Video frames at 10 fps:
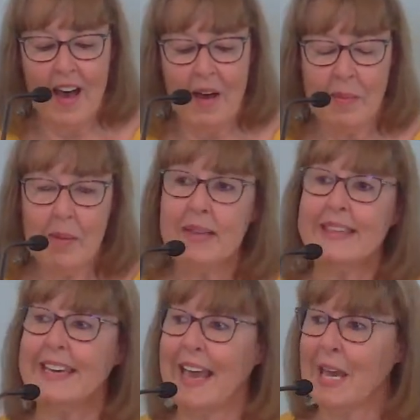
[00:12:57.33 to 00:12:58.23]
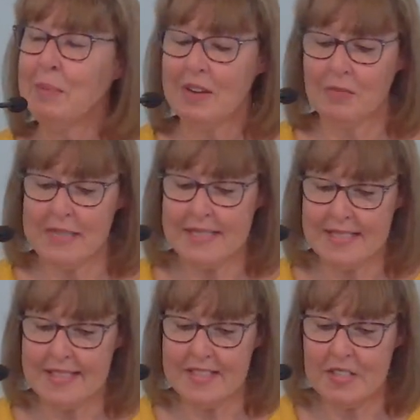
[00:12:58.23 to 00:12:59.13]
Um, but the aim of
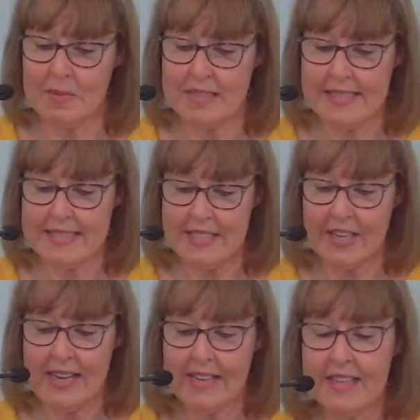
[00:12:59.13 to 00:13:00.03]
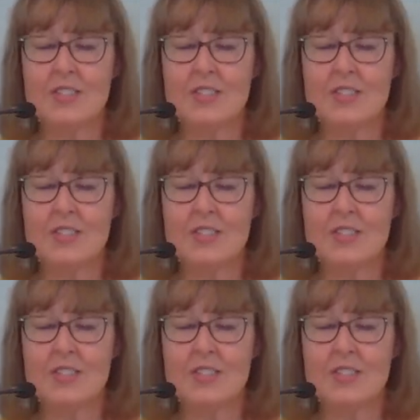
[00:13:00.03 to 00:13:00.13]
mysticism is to connect